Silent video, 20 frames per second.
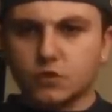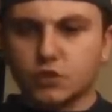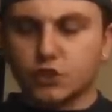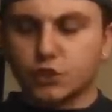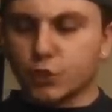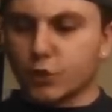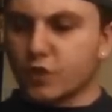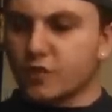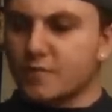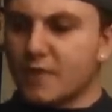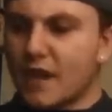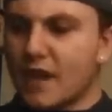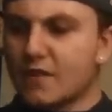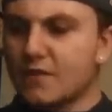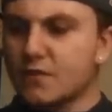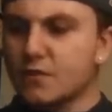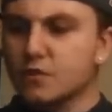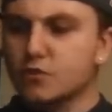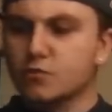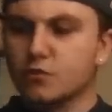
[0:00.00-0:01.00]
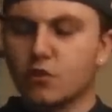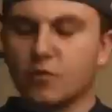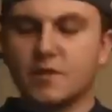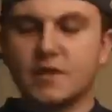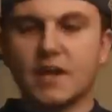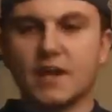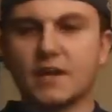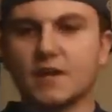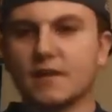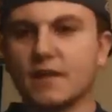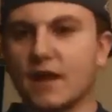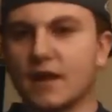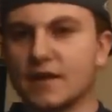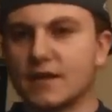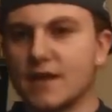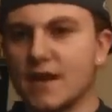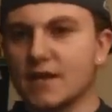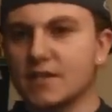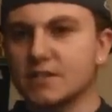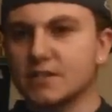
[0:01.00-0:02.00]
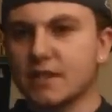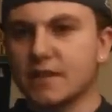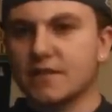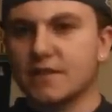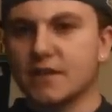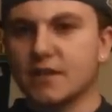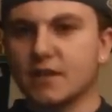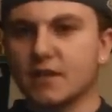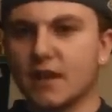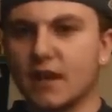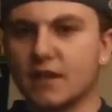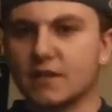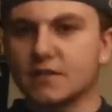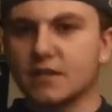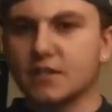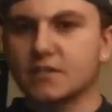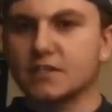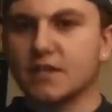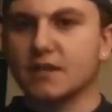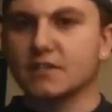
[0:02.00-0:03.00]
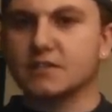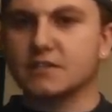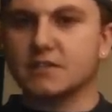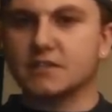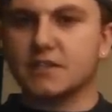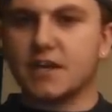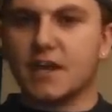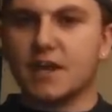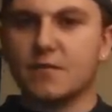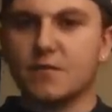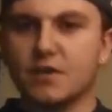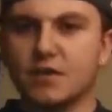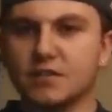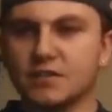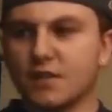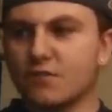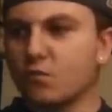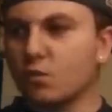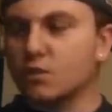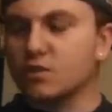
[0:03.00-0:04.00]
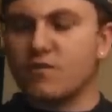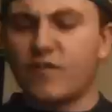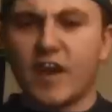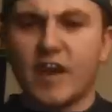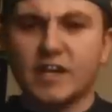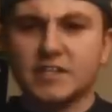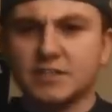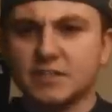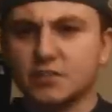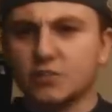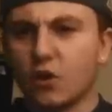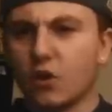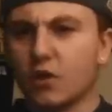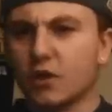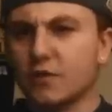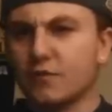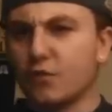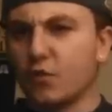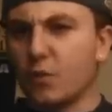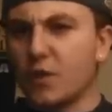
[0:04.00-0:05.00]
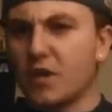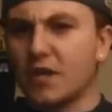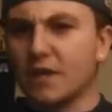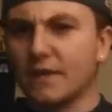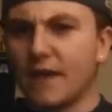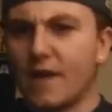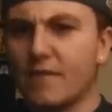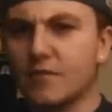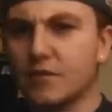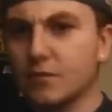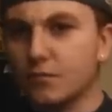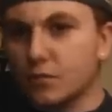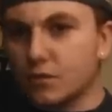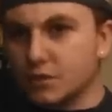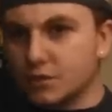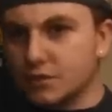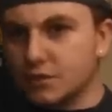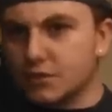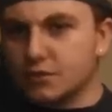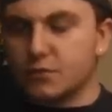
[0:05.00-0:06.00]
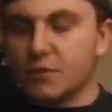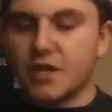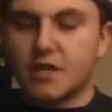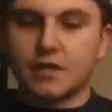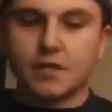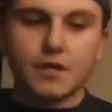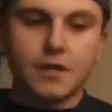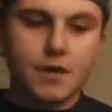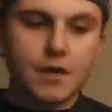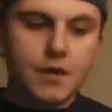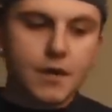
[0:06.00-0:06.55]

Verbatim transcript: Jordan Matthews will be getting a lot of catches, I think, and a lot of touchdowns in this game. He is everyone's fantasy target for Week 11, which is this week.